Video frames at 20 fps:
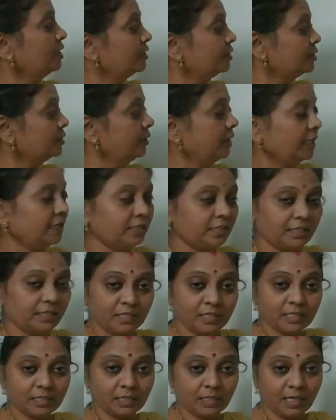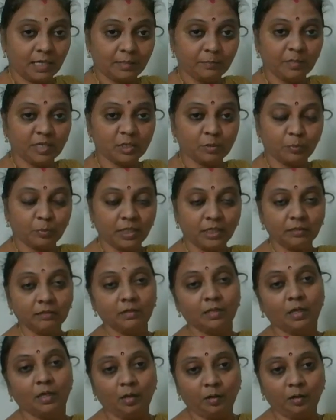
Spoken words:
So, and this in between